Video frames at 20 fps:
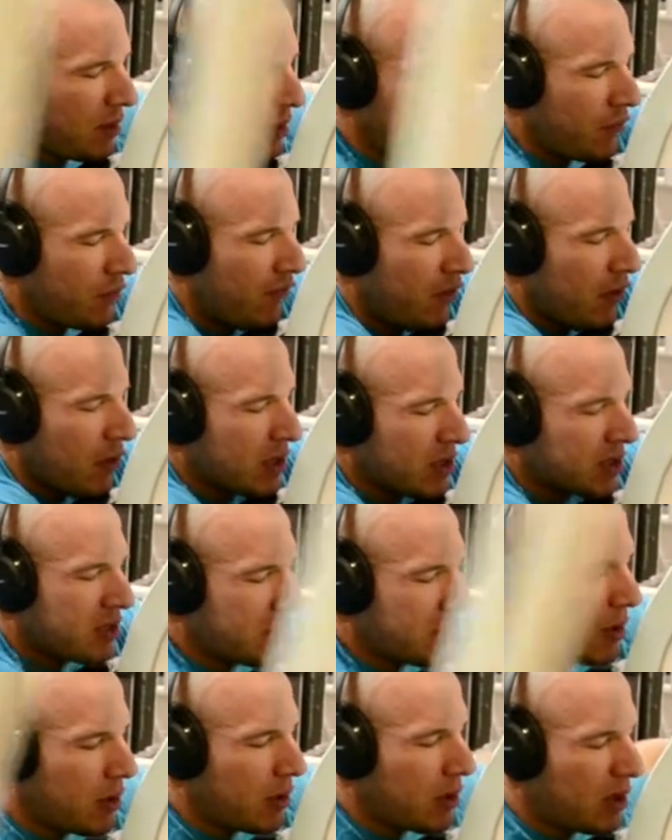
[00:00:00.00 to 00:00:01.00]
the
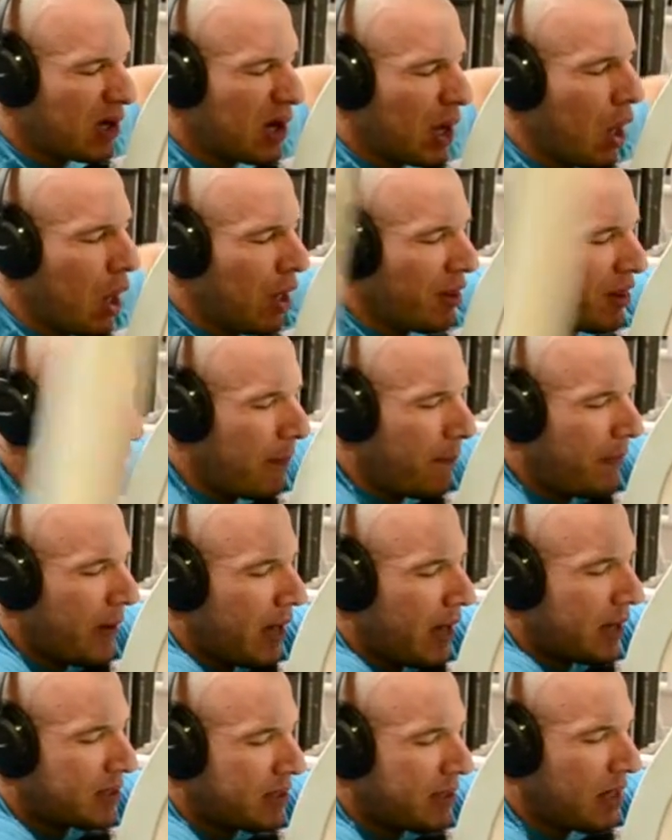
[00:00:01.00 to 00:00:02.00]
focus on that
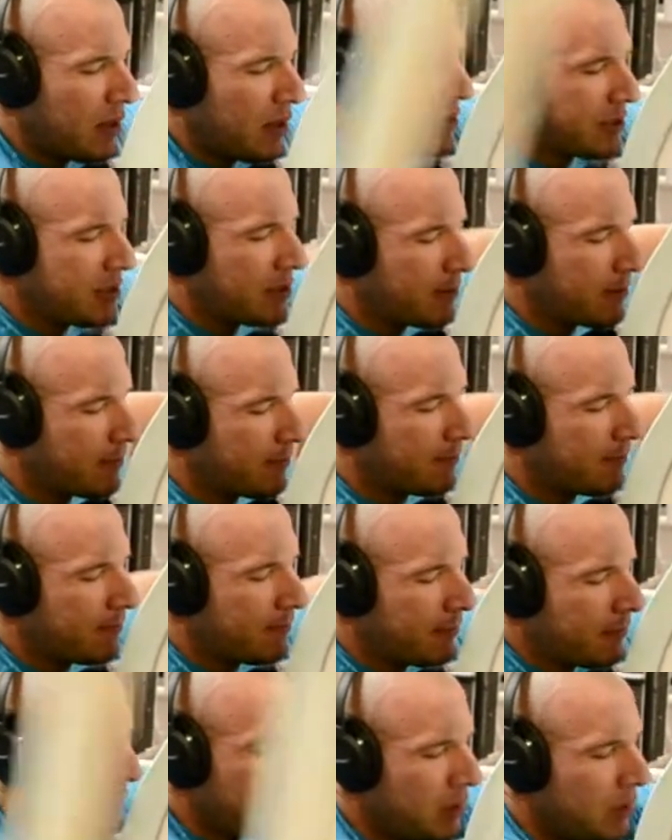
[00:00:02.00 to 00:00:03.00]
back delt.
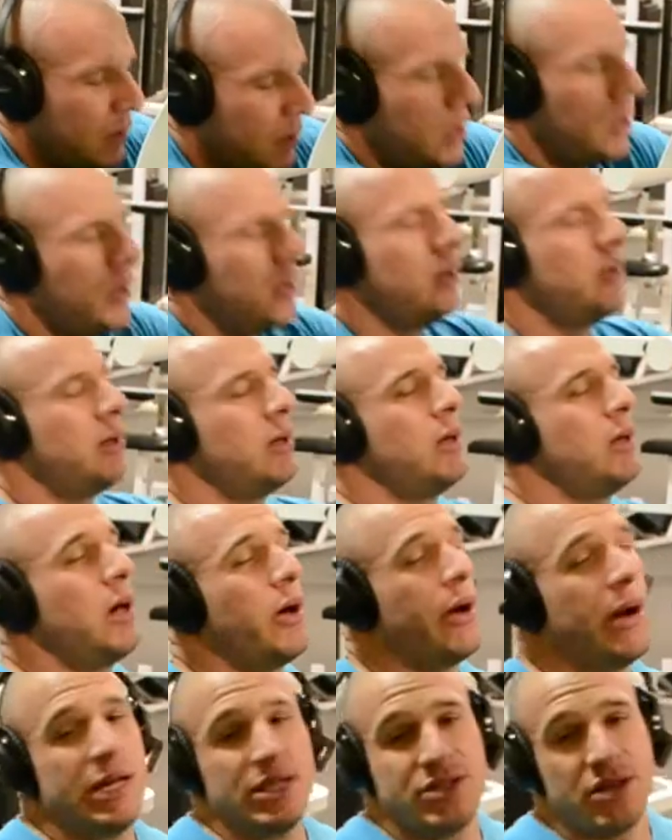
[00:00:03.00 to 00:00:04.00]
All
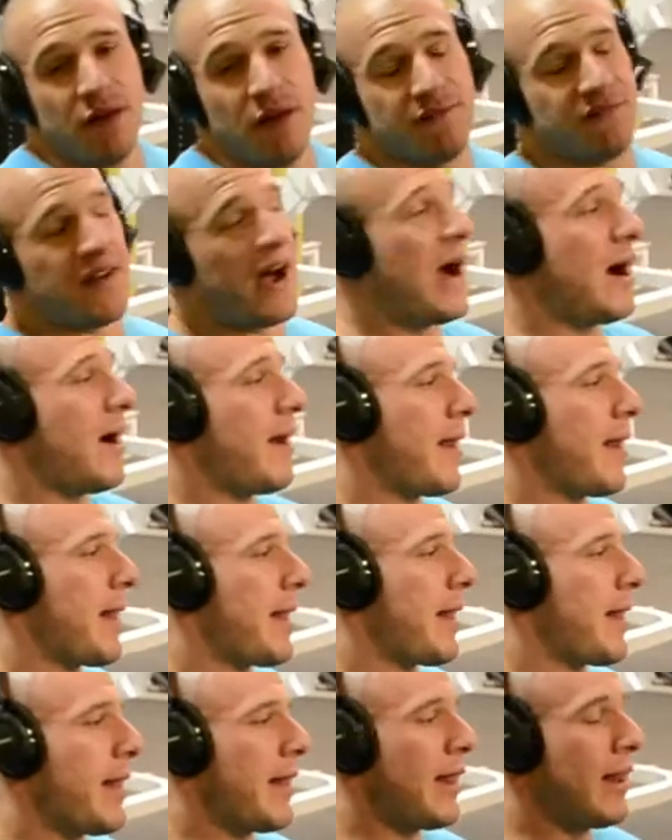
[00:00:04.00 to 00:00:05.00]
right, it's on fire.
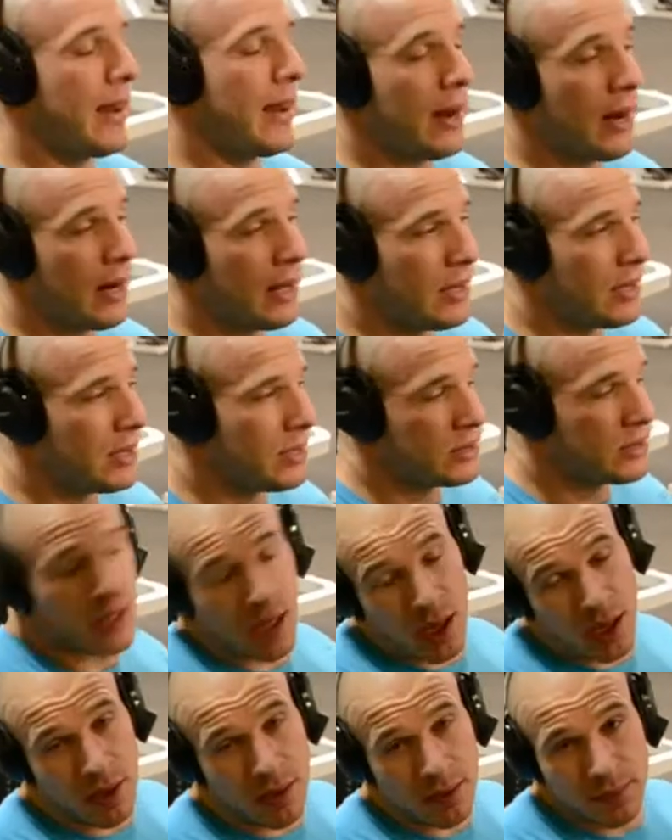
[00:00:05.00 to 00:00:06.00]

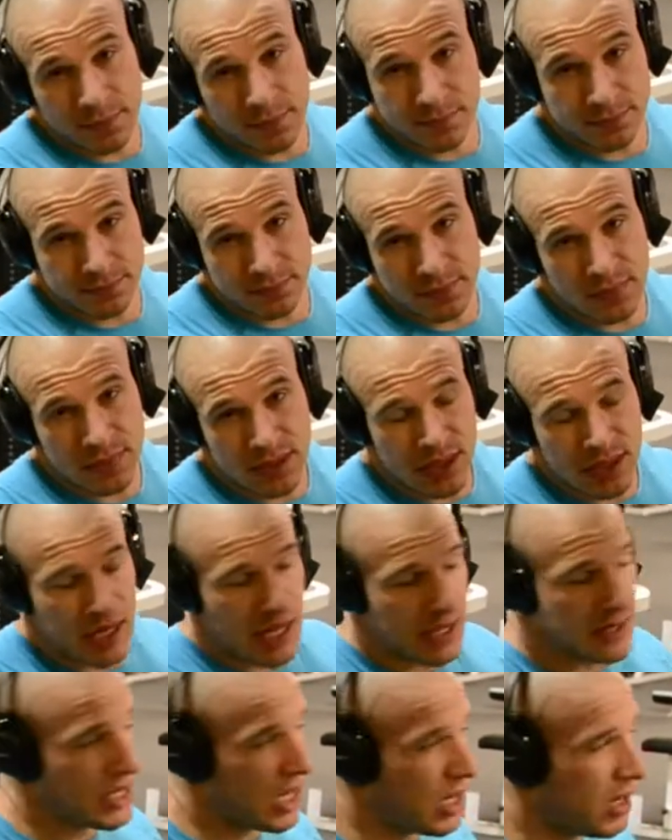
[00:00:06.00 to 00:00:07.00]
So,
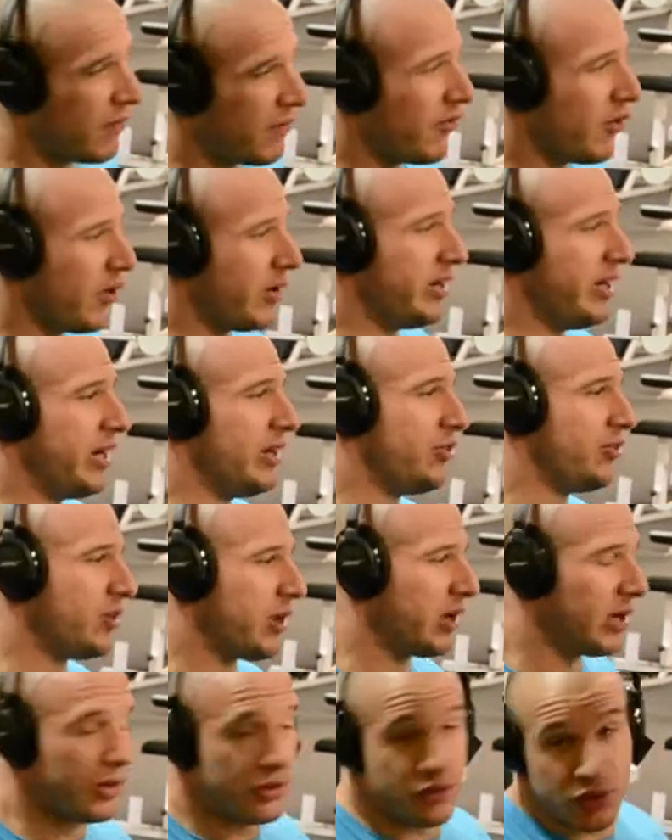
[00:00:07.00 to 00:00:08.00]
that's how you avoid an
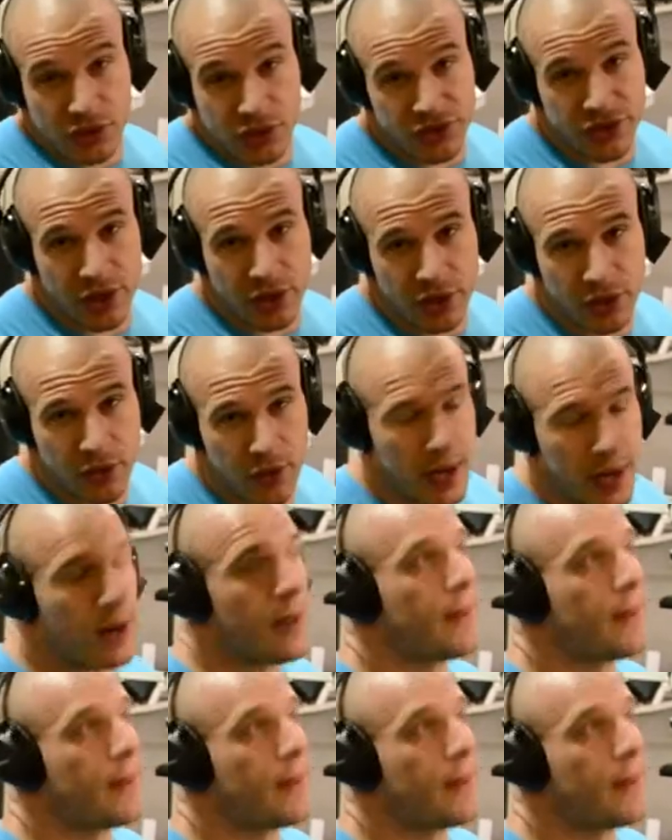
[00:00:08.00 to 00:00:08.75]
injury to a certain degree.